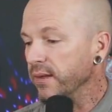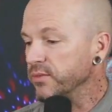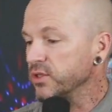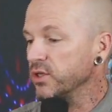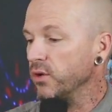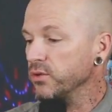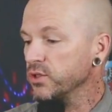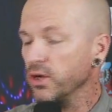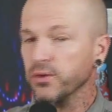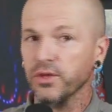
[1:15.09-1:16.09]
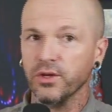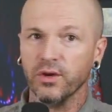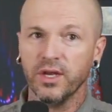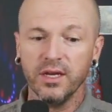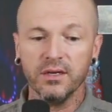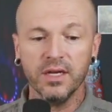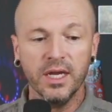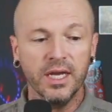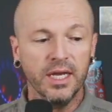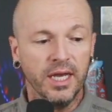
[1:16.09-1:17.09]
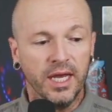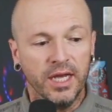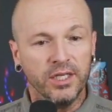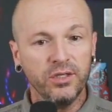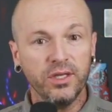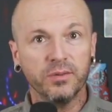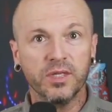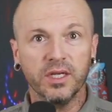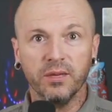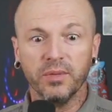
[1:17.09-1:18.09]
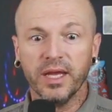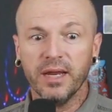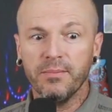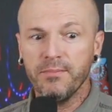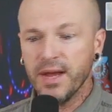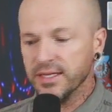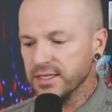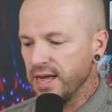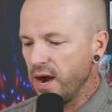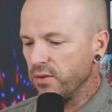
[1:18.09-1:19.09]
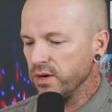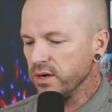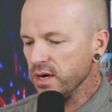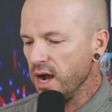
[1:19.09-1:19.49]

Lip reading: I'm so stoked that you're here to the Obsidian Blade Medicine Hour,